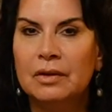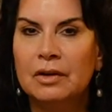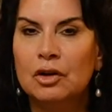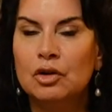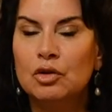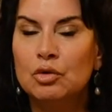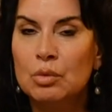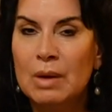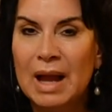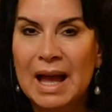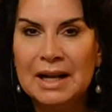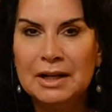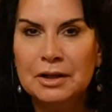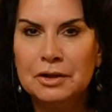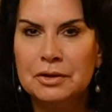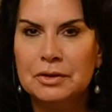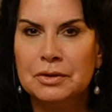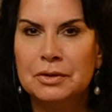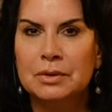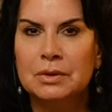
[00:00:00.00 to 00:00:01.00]

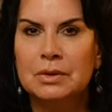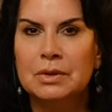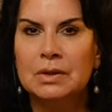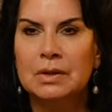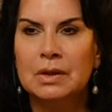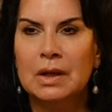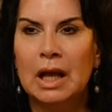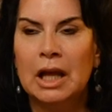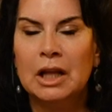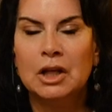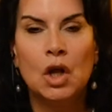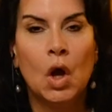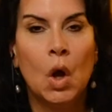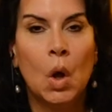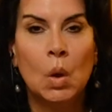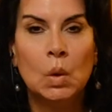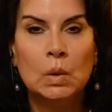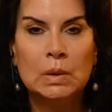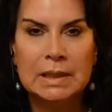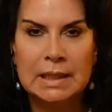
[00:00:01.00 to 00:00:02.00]
gratitude and
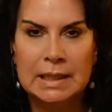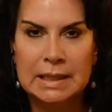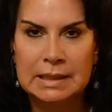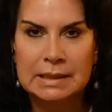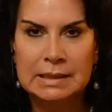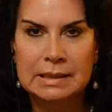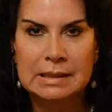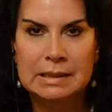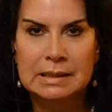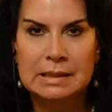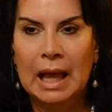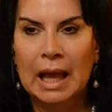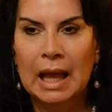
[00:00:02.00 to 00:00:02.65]
wholeness